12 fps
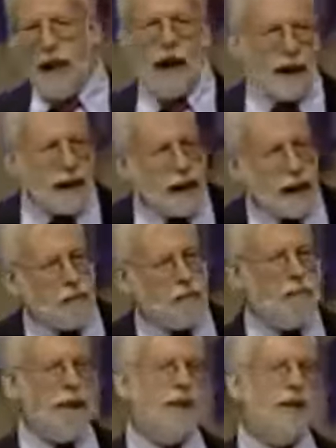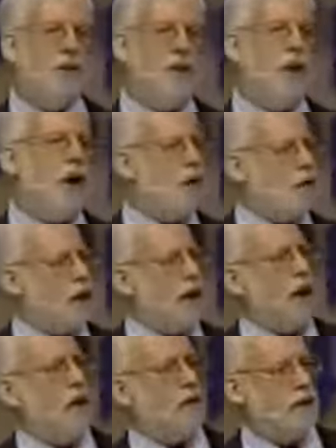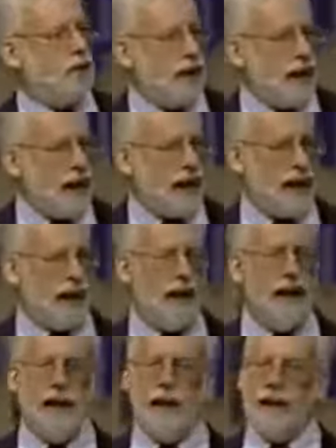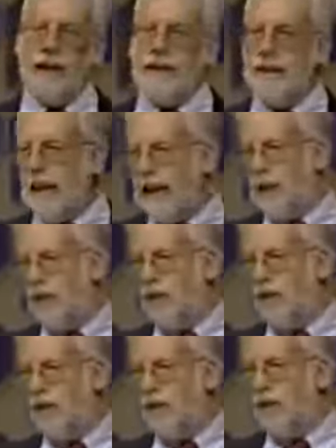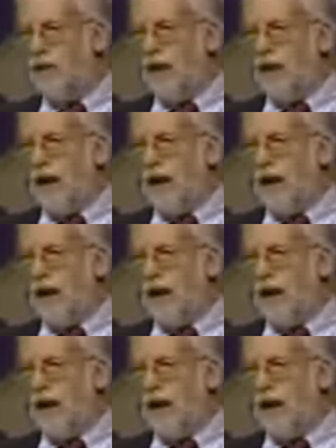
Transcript: I came to Masonry already understanding its dangers.